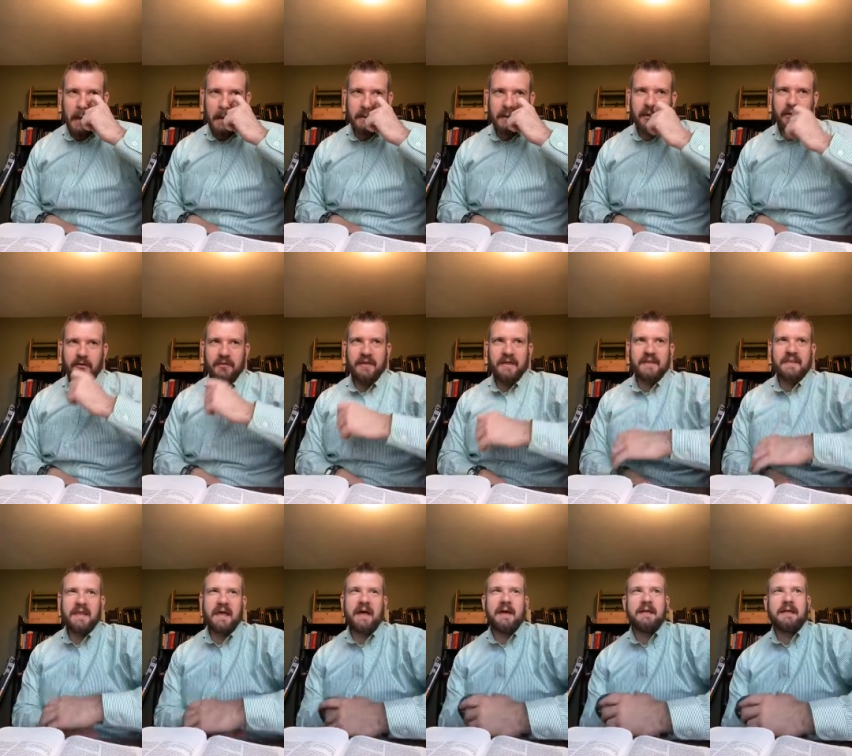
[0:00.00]
Another
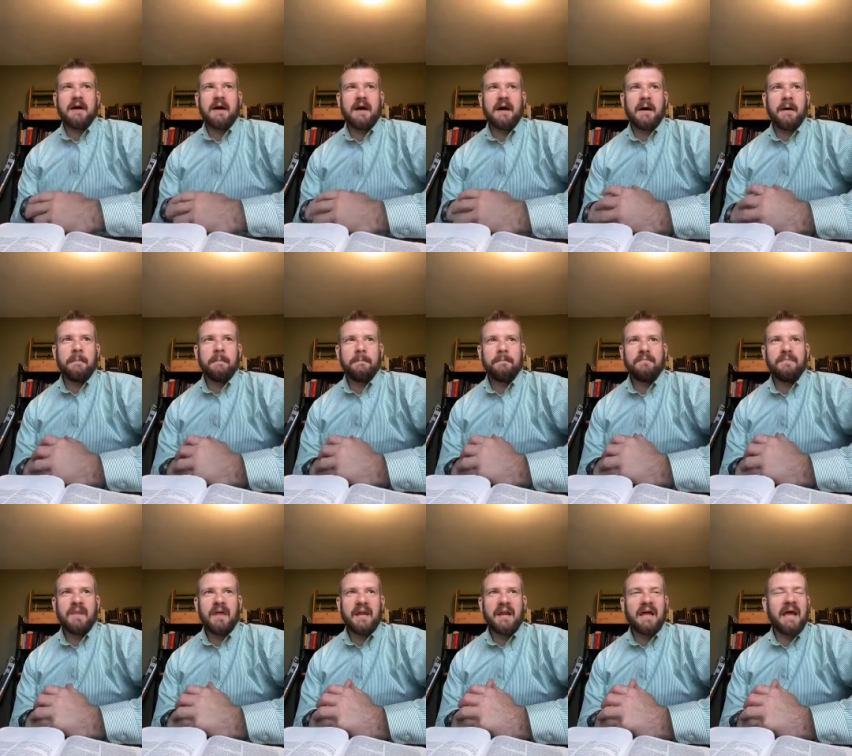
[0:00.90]
thing that, um,
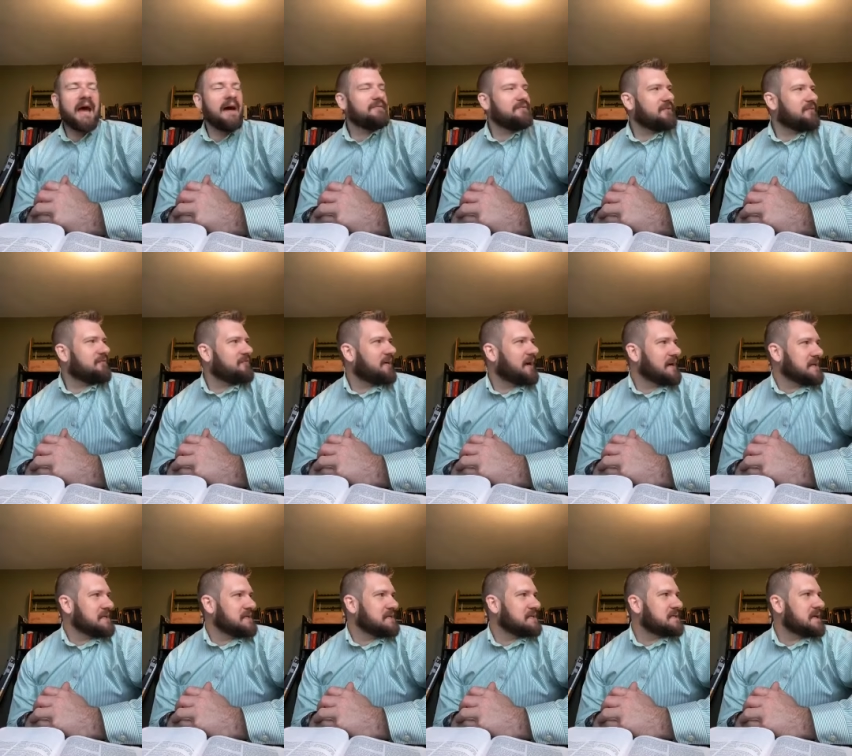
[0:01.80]
and I have to
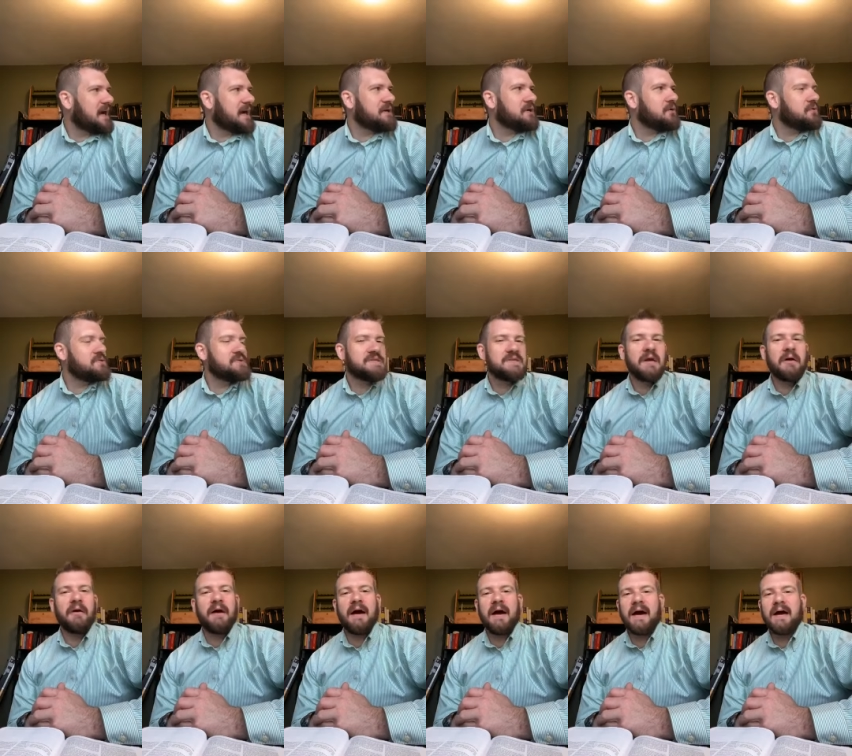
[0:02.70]
find it. I know
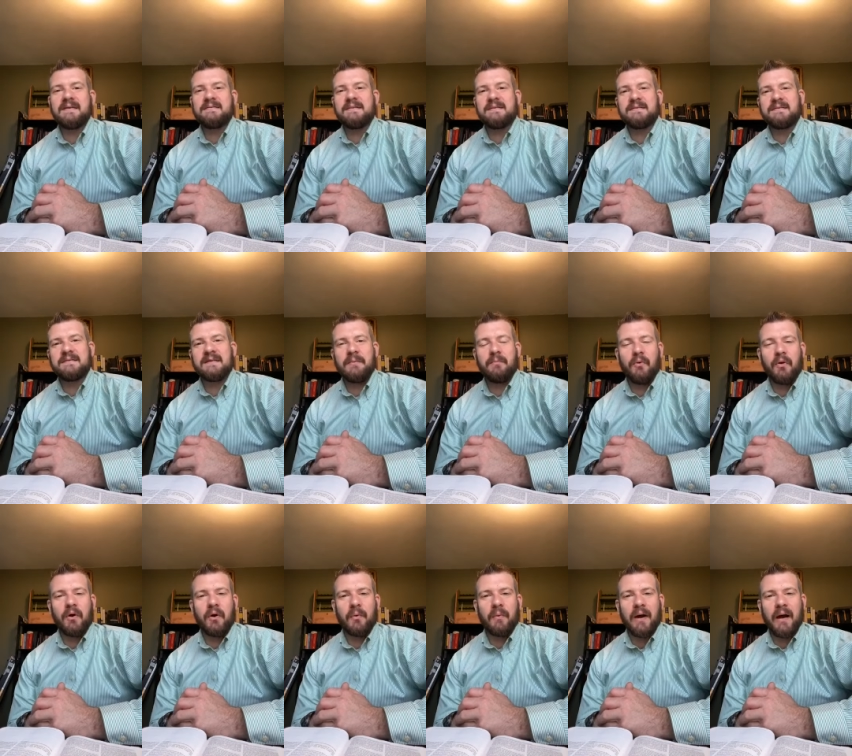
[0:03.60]
Sarah has it
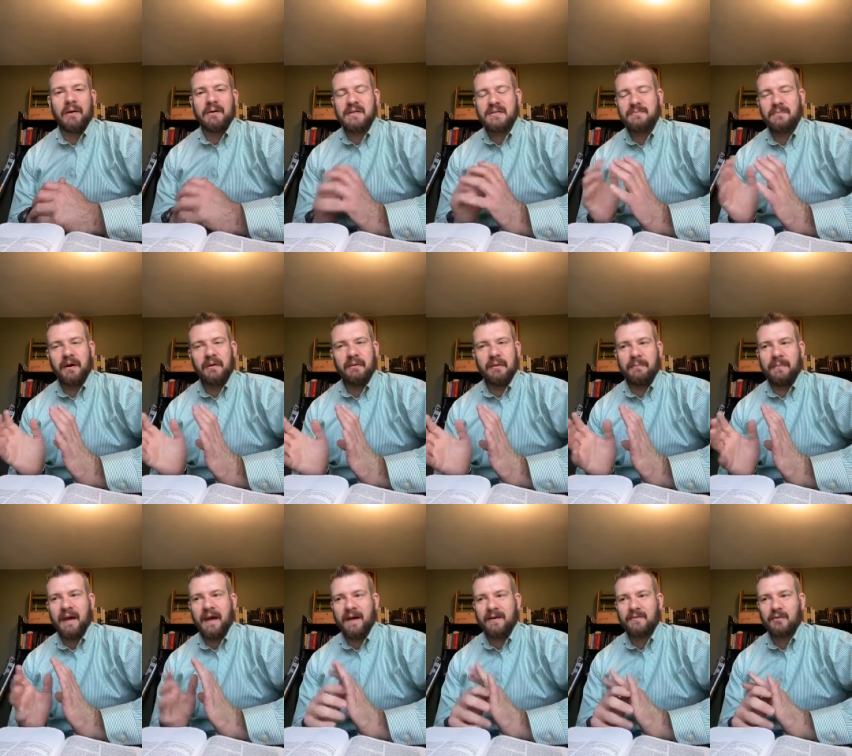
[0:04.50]
somewhere around. It's probably
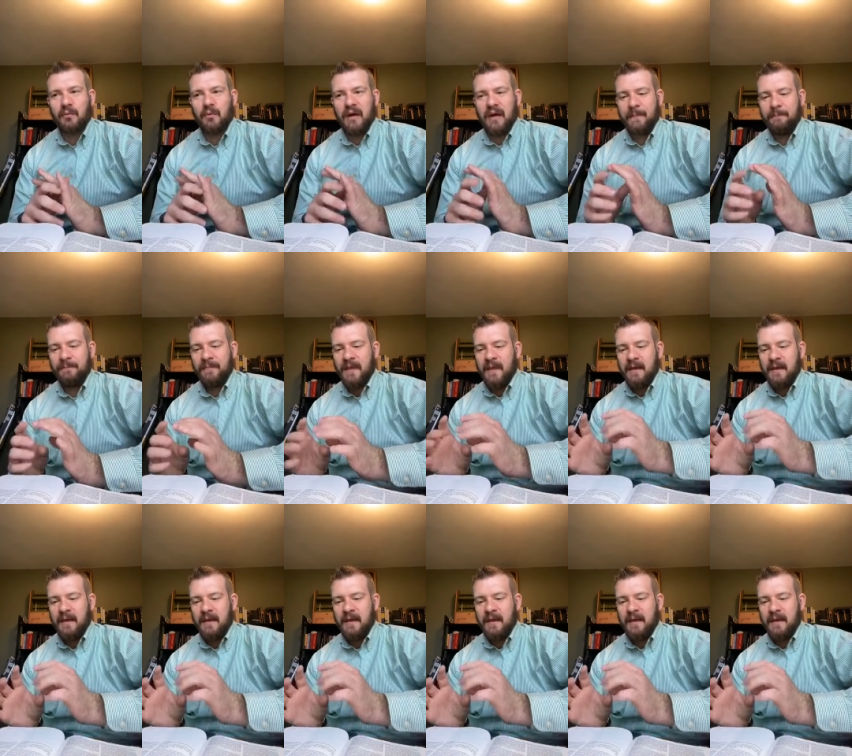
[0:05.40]
packed away.